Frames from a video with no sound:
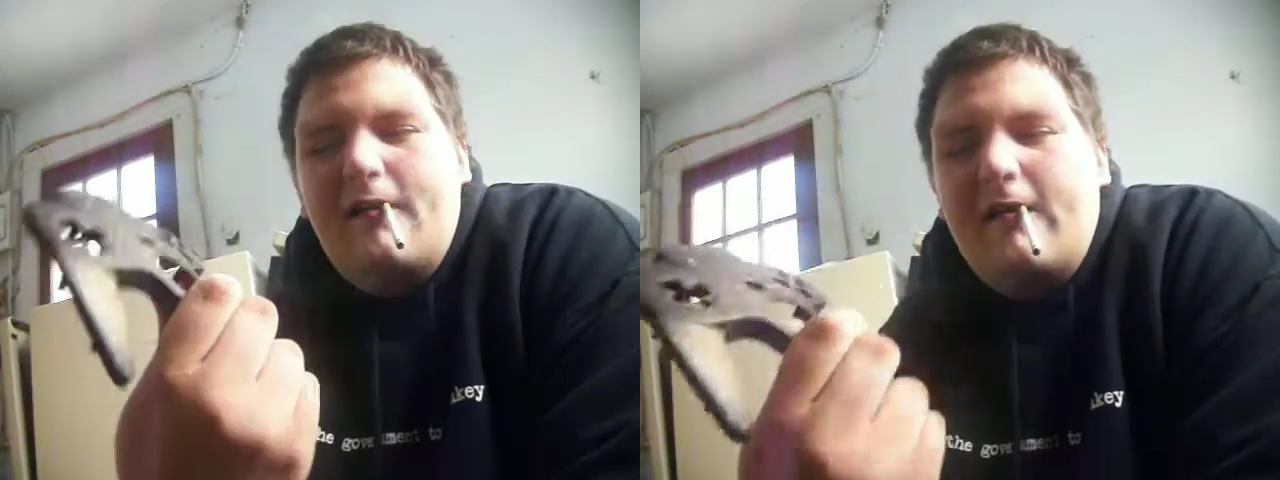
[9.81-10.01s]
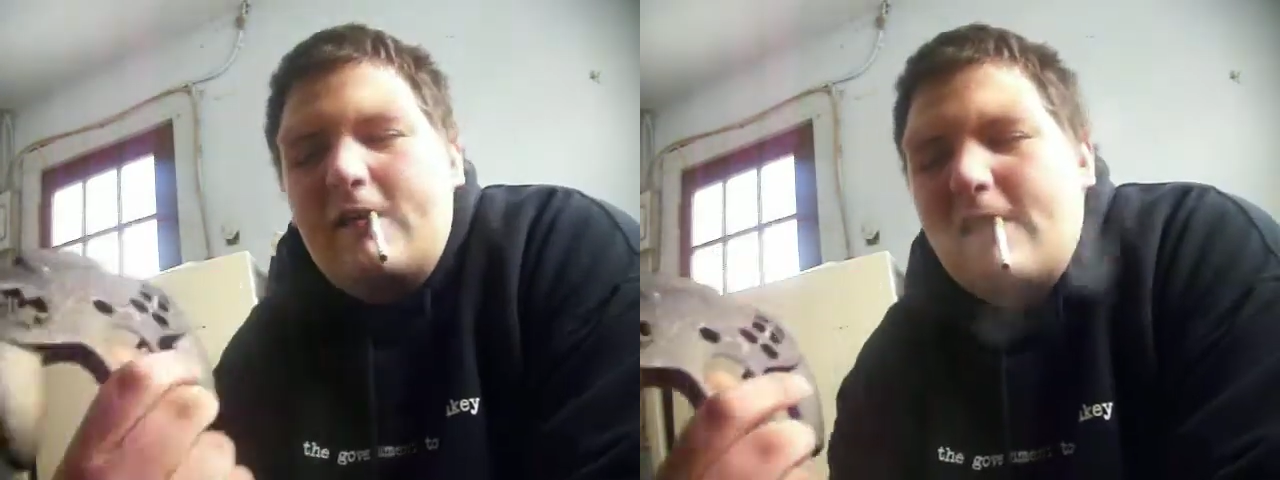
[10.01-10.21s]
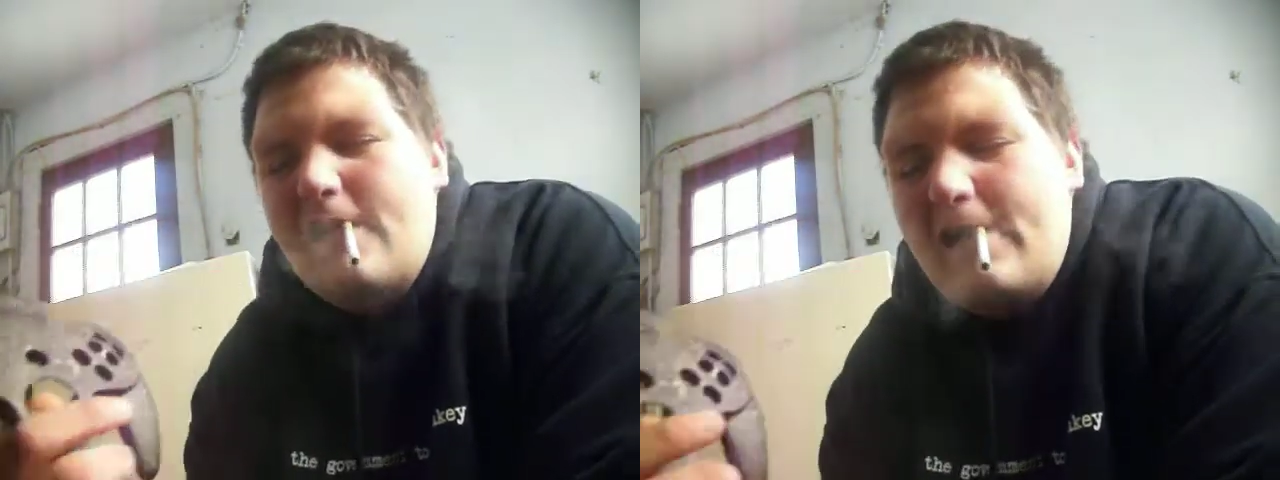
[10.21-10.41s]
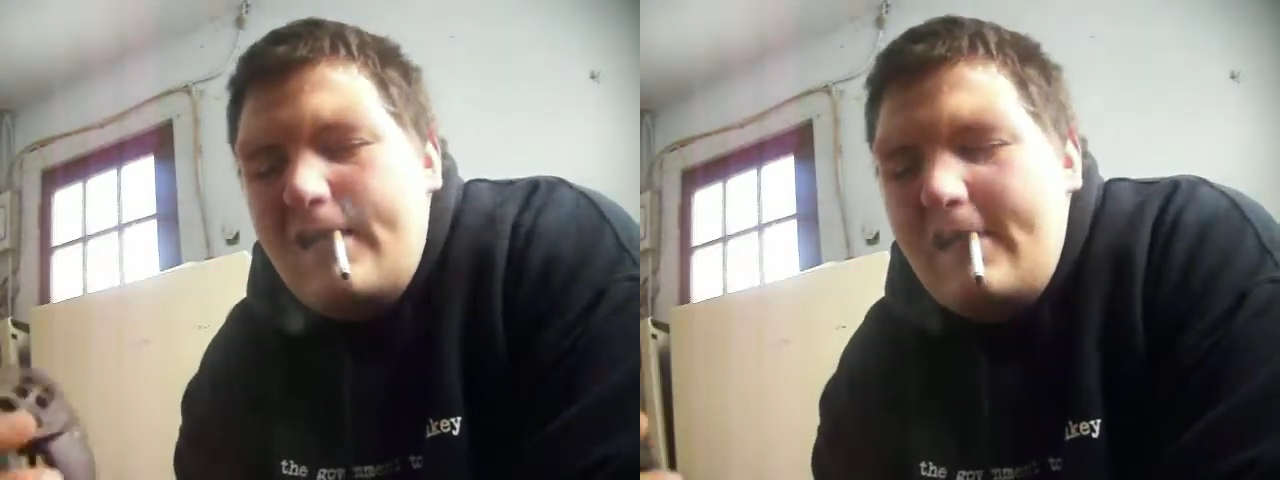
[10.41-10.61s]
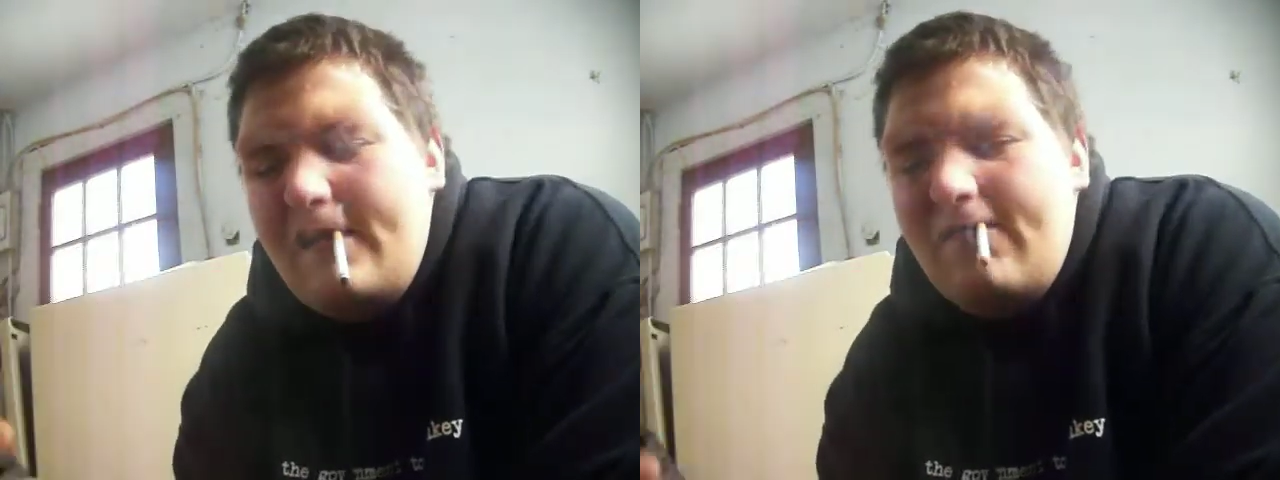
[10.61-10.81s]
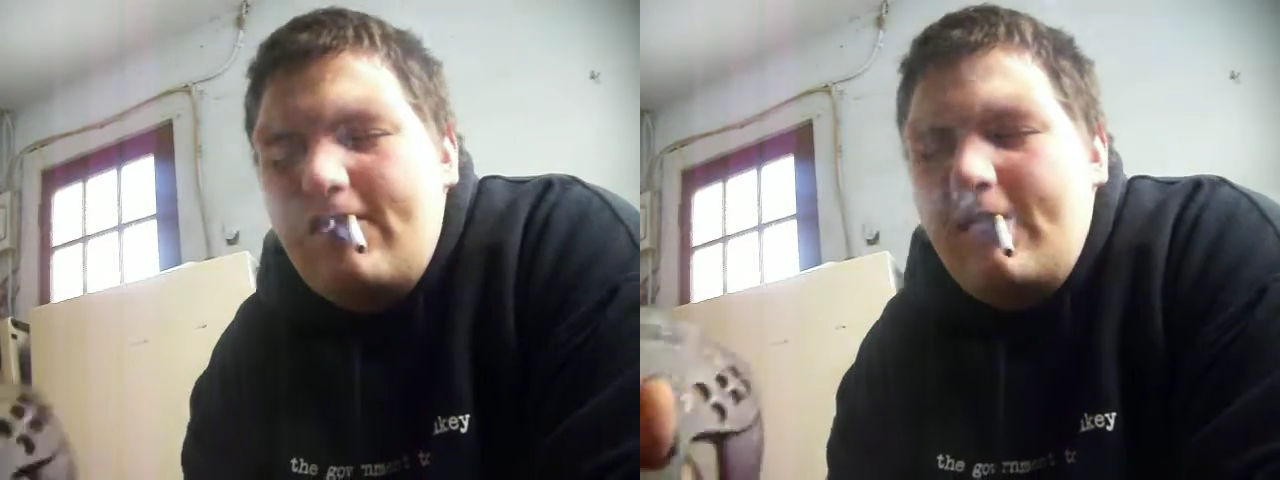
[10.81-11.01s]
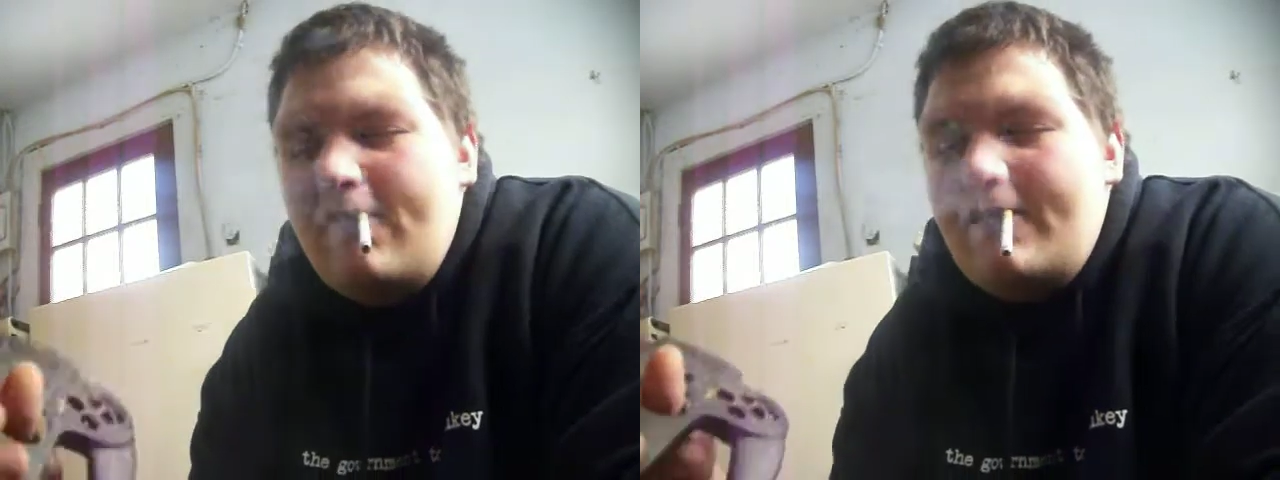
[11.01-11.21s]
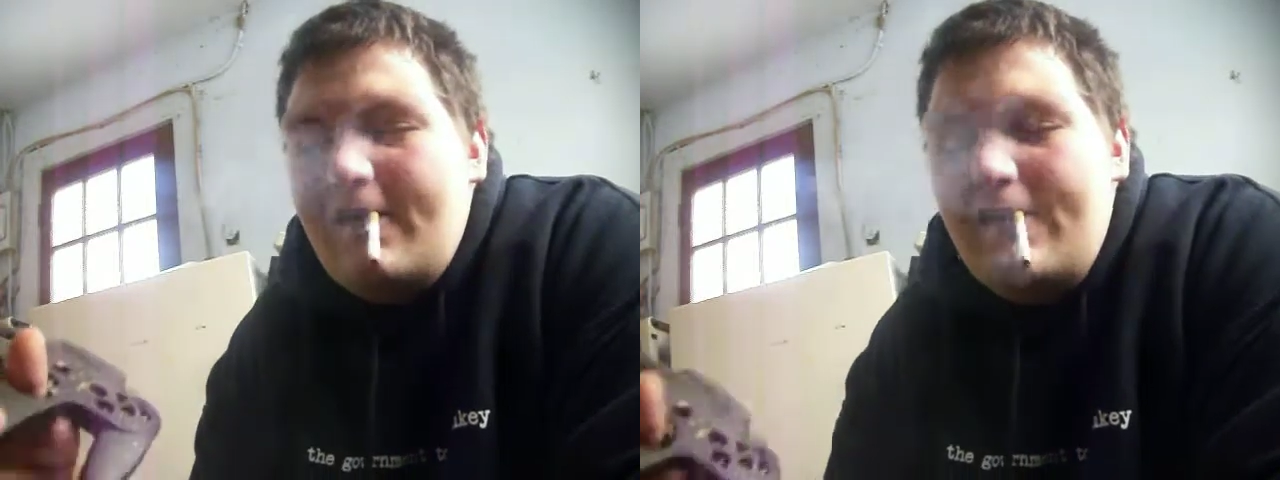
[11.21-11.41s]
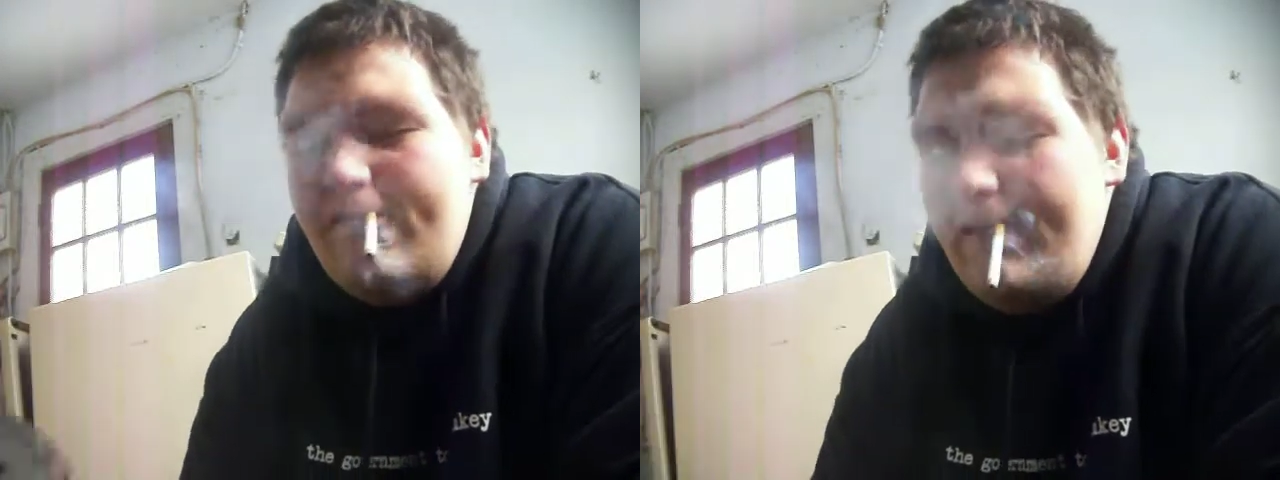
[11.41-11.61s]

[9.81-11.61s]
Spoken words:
into that. Even though it's kind of